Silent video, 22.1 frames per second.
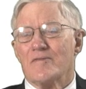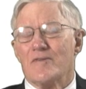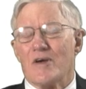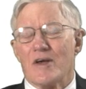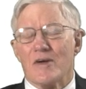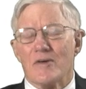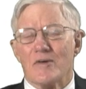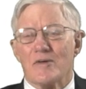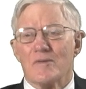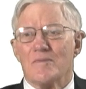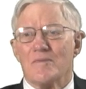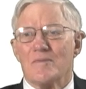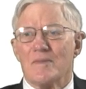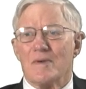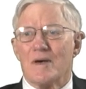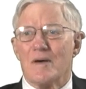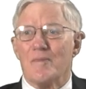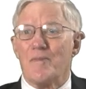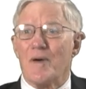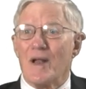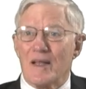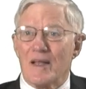federal
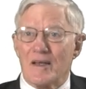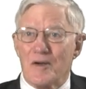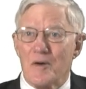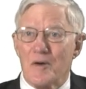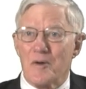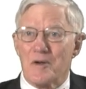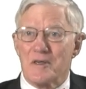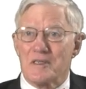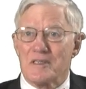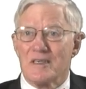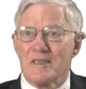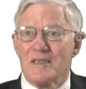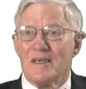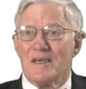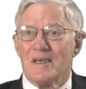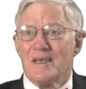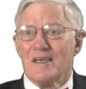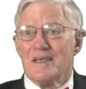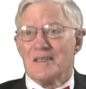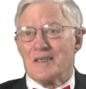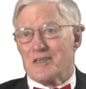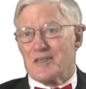appellate courts
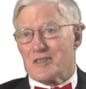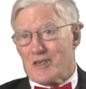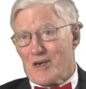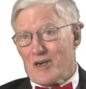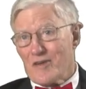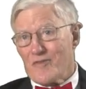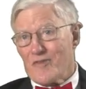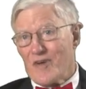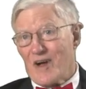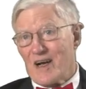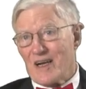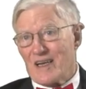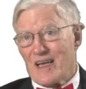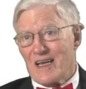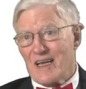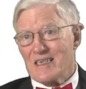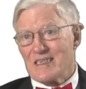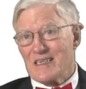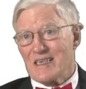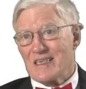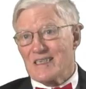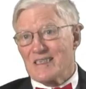to certify
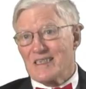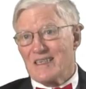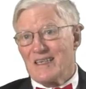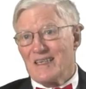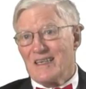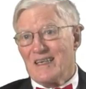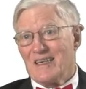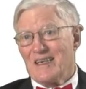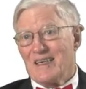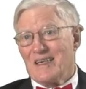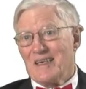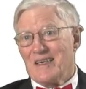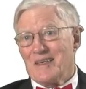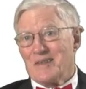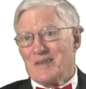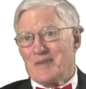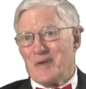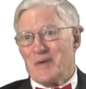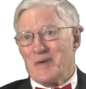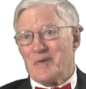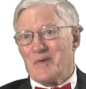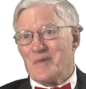cases
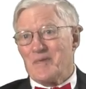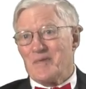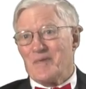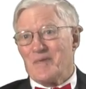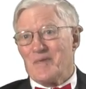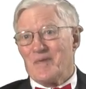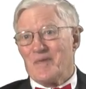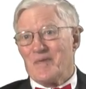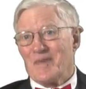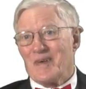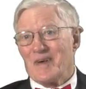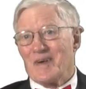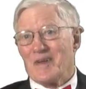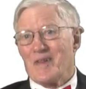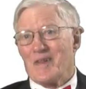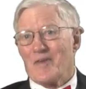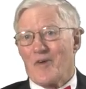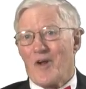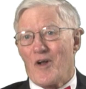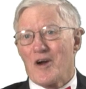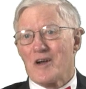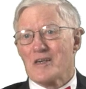to the
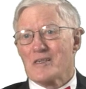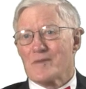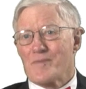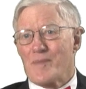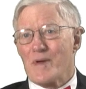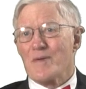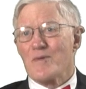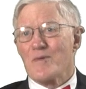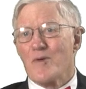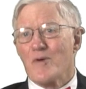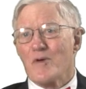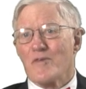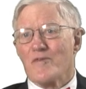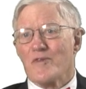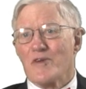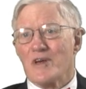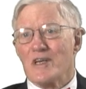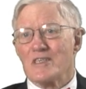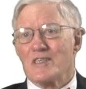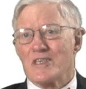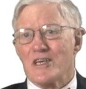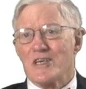Florida Supreme Court for
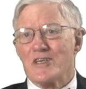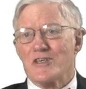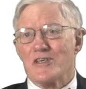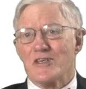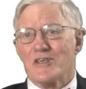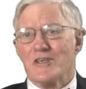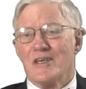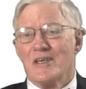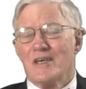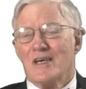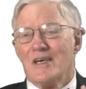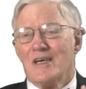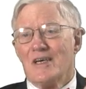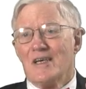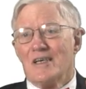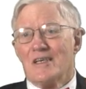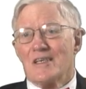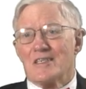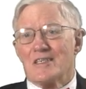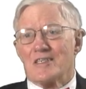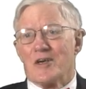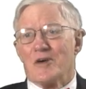decision.
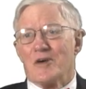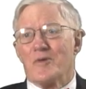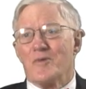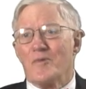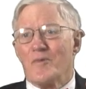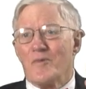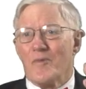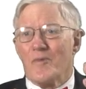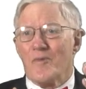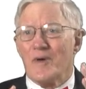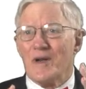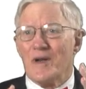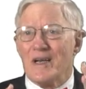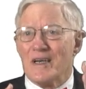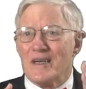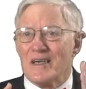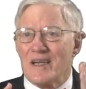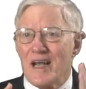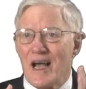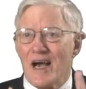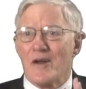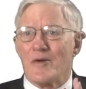So when
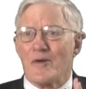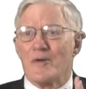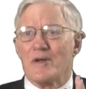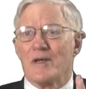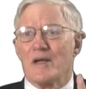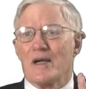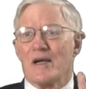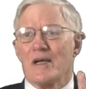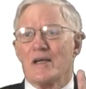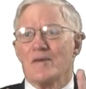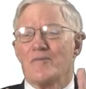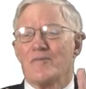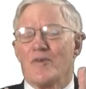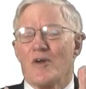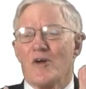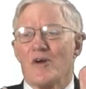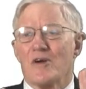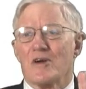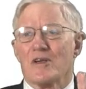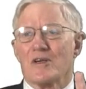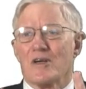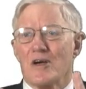encountering a
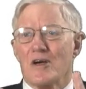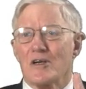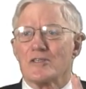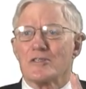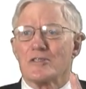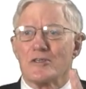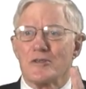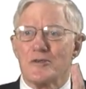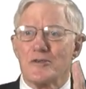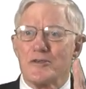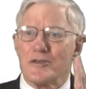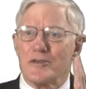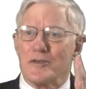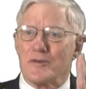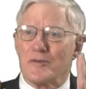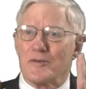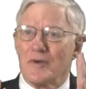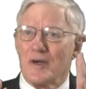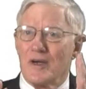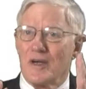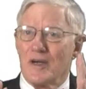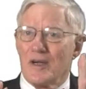Florida constitutional
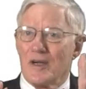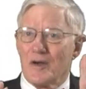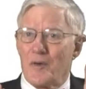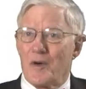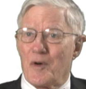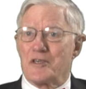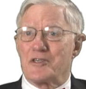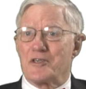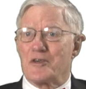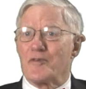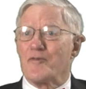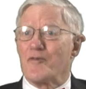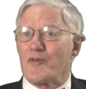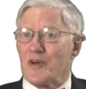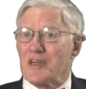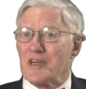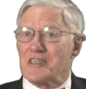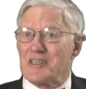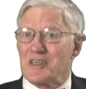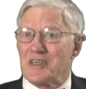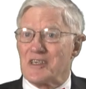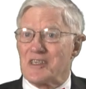question, for
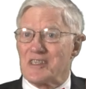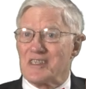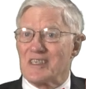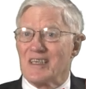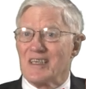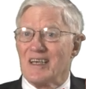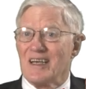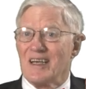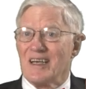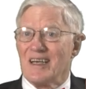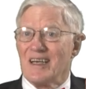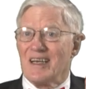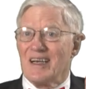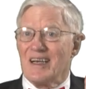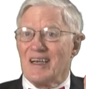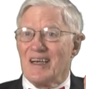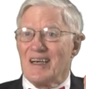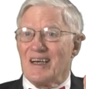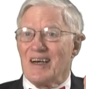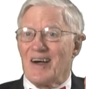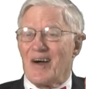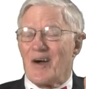instance,
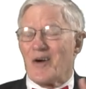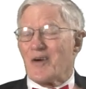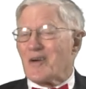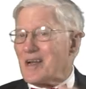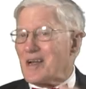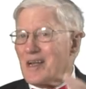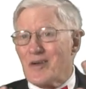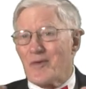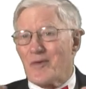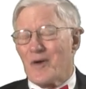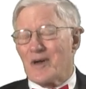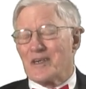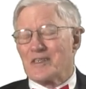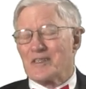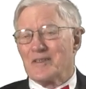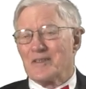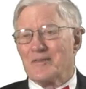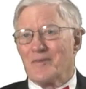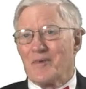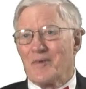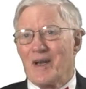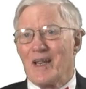or any
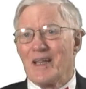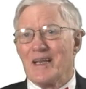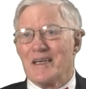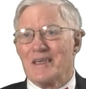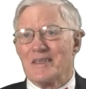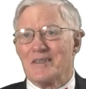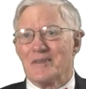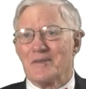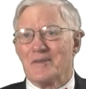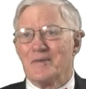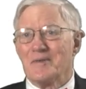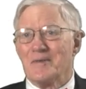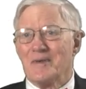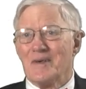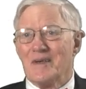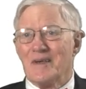question relating to